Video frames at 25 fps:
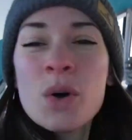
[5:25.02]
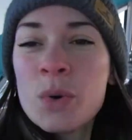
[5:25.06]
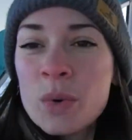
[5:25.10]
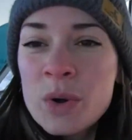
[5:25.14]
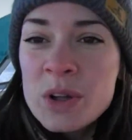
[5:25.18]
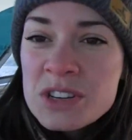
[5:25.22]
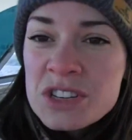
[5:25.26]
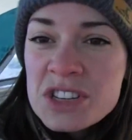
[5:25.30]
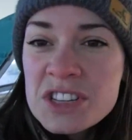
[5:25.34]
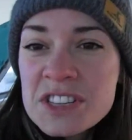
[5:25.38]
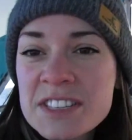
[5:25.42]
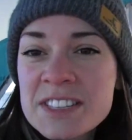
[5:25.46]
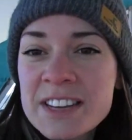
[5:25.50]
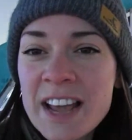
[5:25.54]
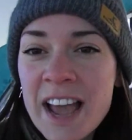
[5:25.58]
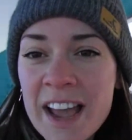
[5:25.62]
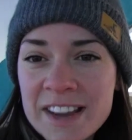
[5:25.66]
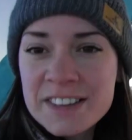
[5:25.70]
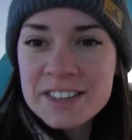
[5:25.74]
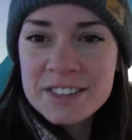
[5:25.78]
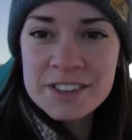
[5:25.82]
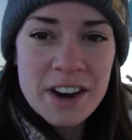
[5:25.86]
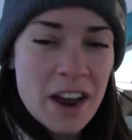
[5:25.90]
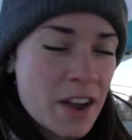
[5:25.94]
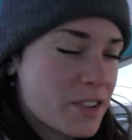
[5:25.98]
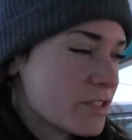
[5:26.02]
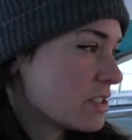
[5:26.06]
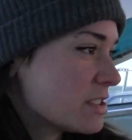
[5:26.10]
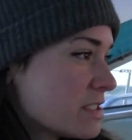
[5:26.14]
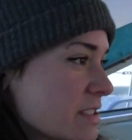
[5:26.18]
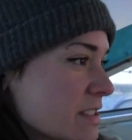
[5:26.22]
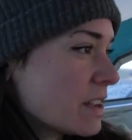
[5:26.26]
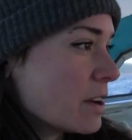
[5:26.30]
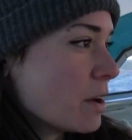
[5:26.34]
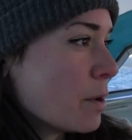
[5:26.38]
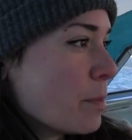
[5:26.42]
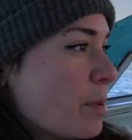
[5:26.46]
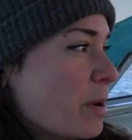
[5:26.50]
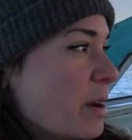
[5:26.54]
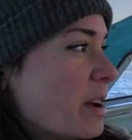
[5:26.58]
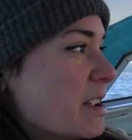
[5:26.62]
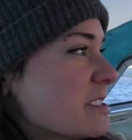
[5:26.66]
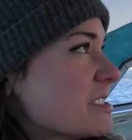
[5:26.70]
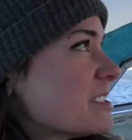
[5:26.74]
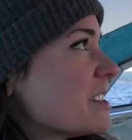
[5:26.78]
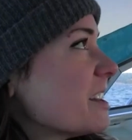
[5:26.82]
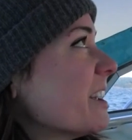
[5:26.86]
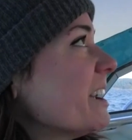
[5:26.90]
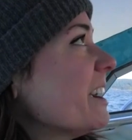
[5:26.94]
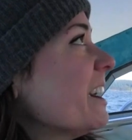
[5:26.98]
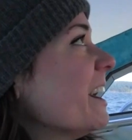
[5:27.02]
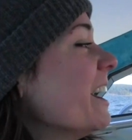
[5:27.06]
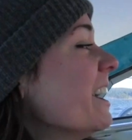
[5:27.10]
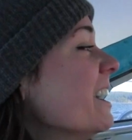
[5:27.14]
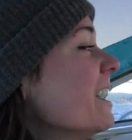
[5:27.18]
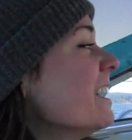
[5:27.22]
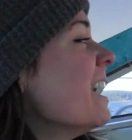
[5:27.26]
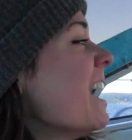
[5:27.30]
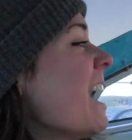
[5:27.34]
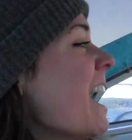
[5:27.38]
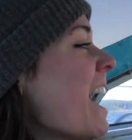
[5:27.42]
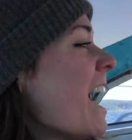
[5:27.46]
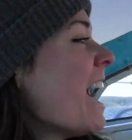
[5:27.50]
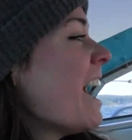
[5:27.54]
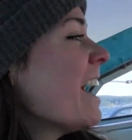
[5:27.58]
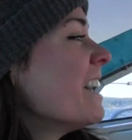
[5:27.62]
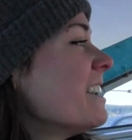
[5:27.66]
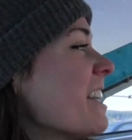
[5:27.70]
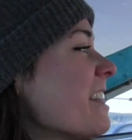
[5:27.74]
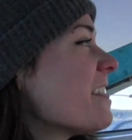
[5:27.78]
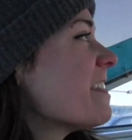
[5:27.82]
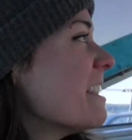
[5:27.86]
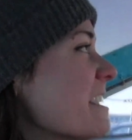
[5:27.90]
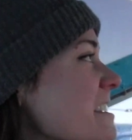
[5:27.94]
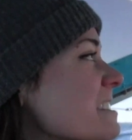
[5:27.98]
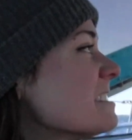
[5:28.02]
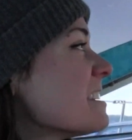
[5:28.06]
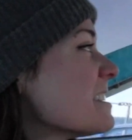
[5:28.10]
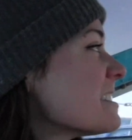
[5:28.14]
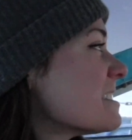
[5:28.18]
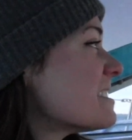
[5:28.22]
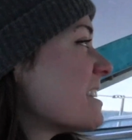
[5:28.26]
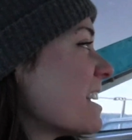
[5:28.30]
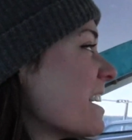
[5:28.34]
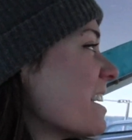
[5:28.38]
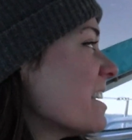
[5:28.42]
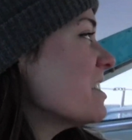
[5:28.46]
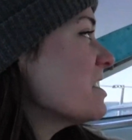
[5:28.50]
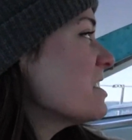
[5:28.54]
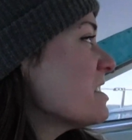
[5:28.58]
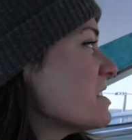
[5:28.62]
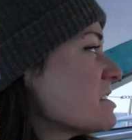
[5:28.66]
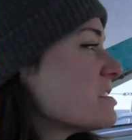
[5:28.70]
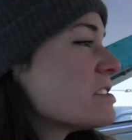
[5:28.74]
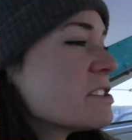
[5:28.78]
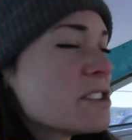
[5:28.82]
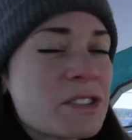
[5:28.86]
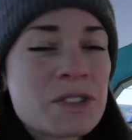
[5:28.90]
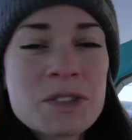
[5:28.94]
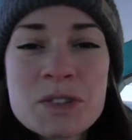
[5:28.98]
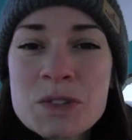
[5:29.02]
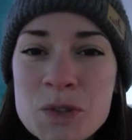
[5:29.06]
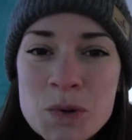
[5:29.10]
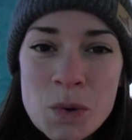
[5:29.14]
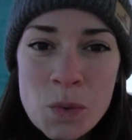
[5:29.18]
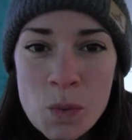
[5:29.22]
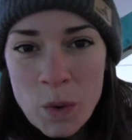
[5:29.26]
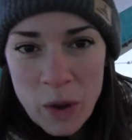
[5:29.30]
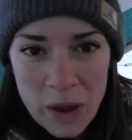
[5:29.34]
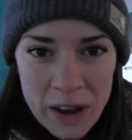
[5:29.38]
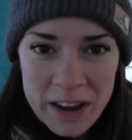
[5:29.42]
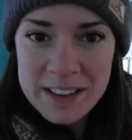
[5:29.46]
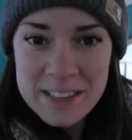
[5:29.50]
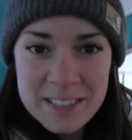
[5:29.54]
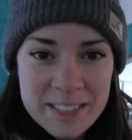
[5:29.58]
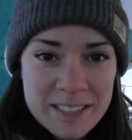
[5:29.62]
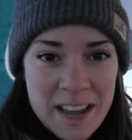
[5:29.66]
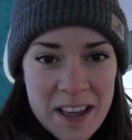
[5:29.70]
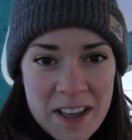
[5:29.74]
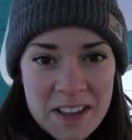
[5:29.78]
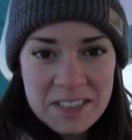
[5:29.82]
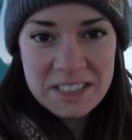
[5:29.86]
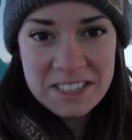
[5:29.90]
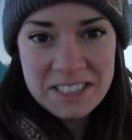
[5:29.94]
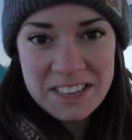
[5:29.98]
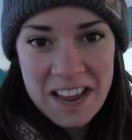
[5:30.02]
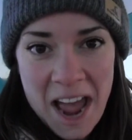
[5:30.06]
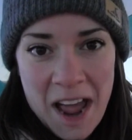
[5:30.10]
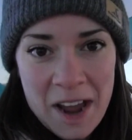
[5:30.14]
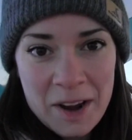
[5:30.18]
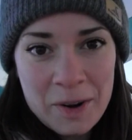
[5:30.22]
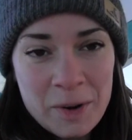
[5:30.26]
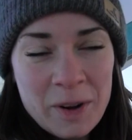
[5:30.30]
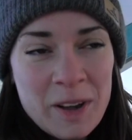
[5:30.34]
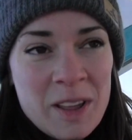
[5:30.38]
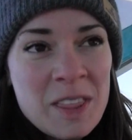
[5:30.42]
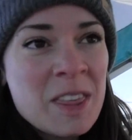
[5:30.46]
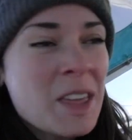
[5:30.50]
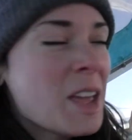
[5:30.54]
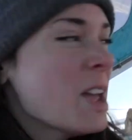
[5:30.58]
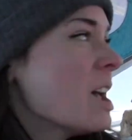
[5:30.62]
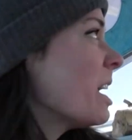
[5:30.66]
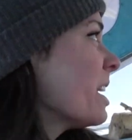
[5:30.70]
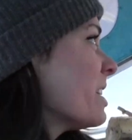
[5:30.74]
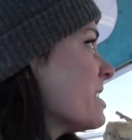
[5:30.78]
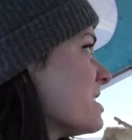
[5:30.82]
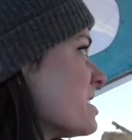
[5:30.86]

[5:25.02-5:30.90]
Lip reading: We just tacked around this little peninsula here, and this sail is the sweetest sail to tack with.